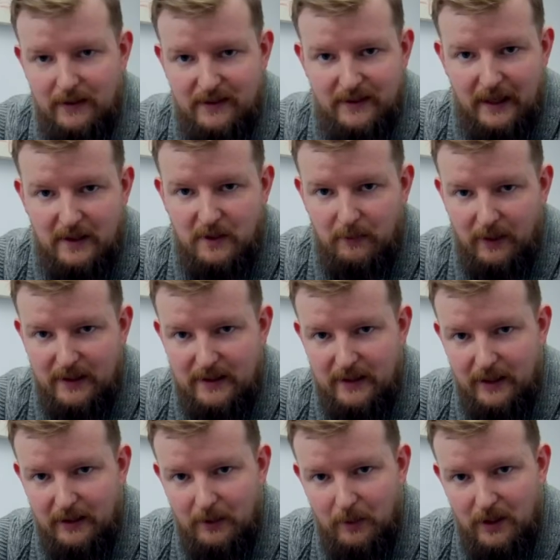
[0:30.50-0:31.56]
This desert bus
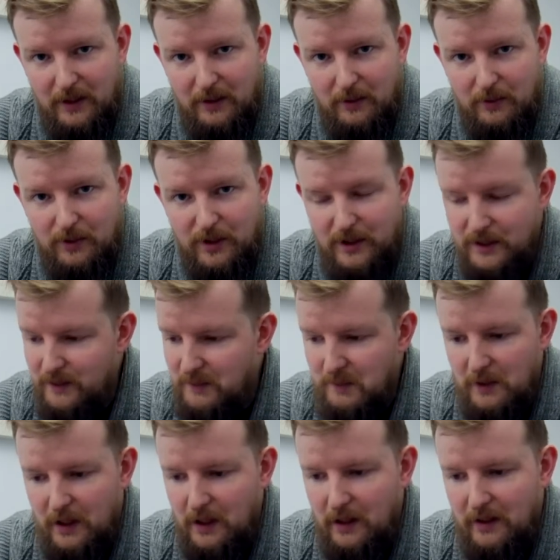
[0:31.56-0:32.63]
thing that we do just
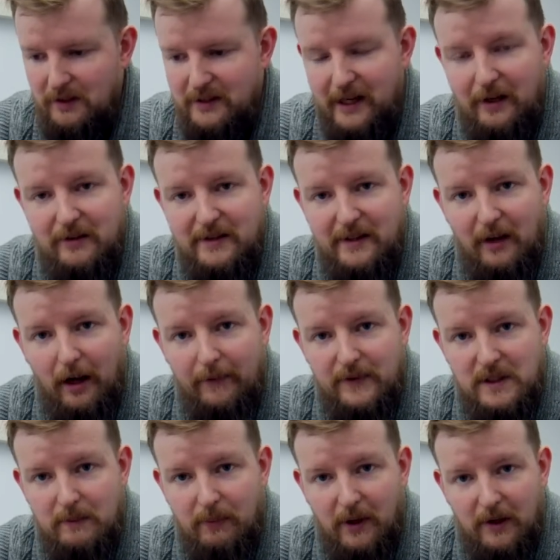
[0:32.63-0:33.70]
tears the
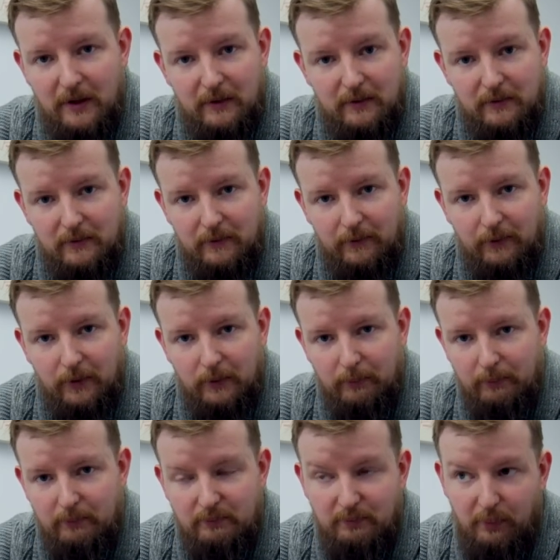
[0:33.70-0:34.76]
office apart for
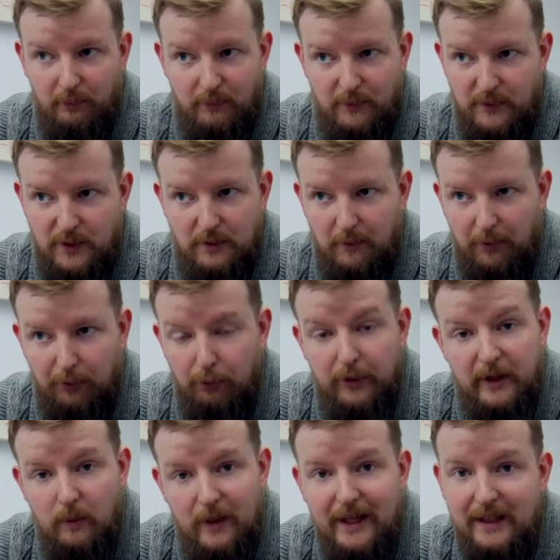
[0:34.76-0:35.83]

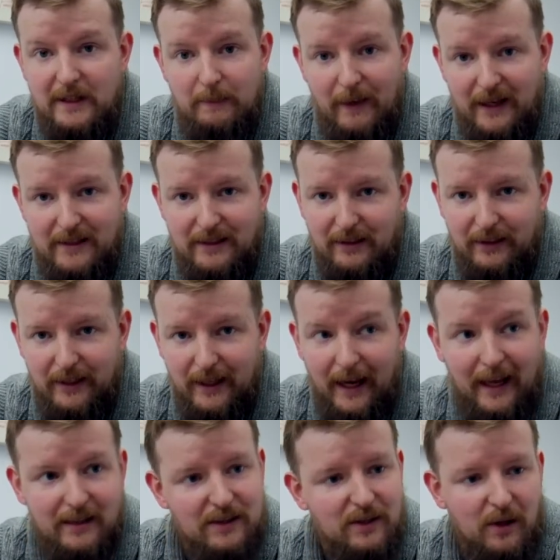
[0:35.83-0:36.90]
3 weeks, basically.
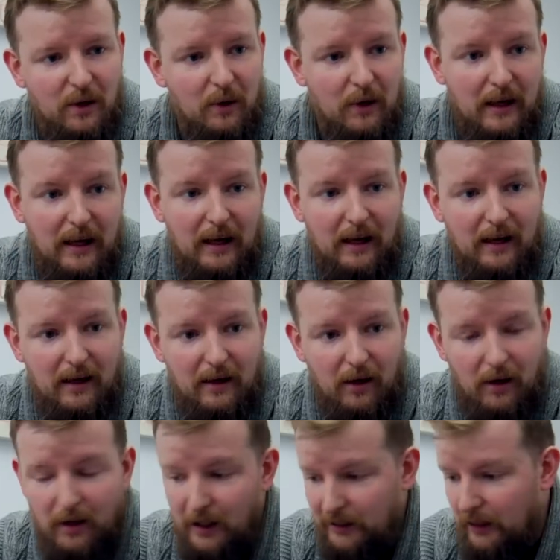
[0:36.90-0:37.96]
And so
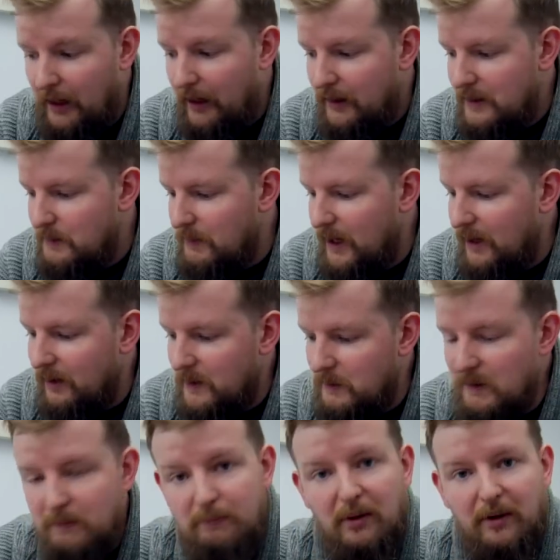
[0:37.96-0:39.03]
a lot of this mail has
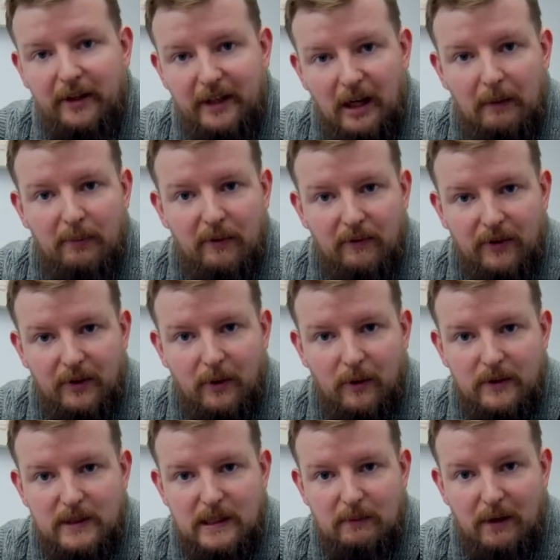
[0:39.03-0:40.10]
been building up over the
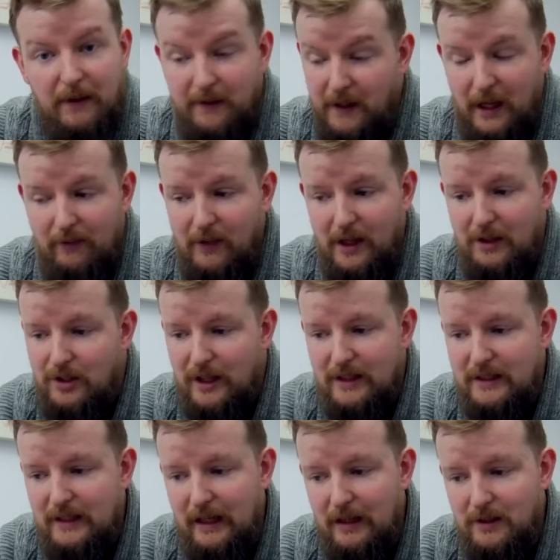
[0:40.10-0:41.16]
course of the month, and I haven't had a
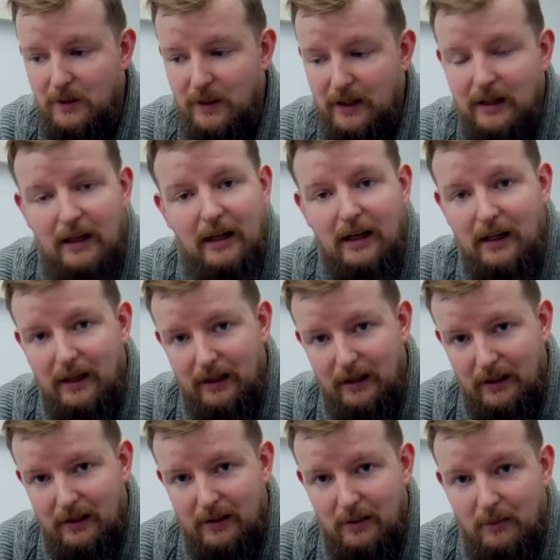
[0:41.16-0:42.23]
chance to get to it.
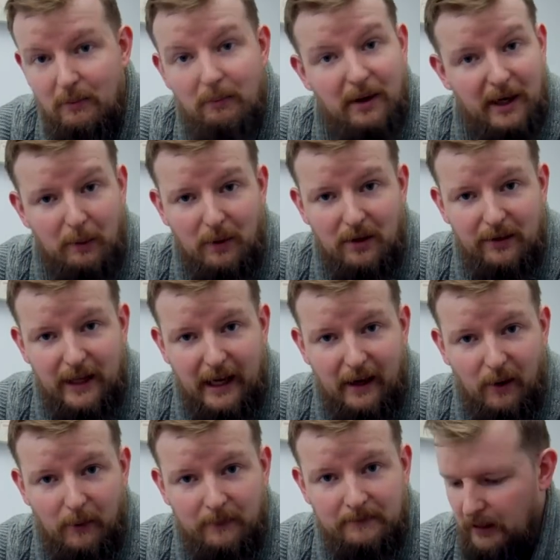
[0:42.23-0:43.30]
But I will
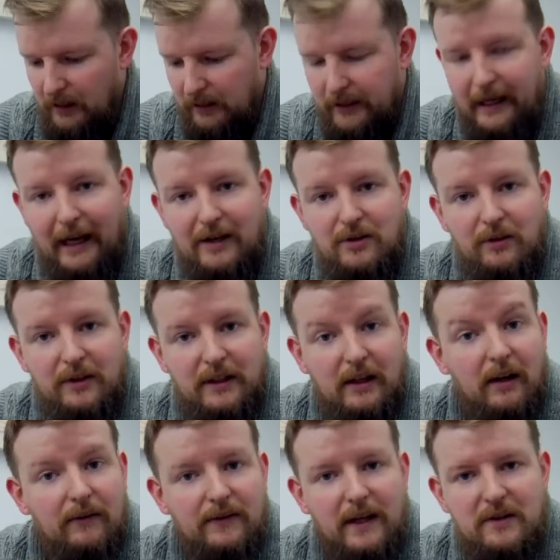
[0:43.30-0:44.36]
now. A casualty
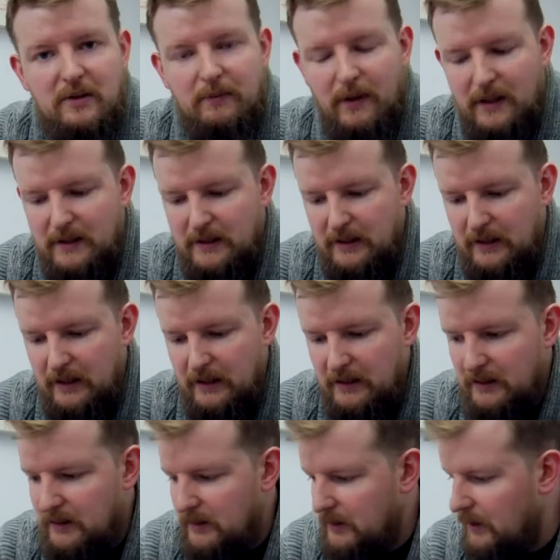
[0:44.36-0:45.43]
of Desert Bus
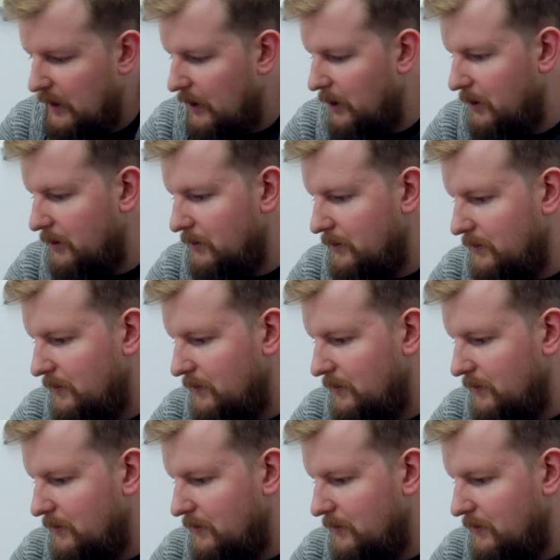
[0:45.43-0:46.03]
is our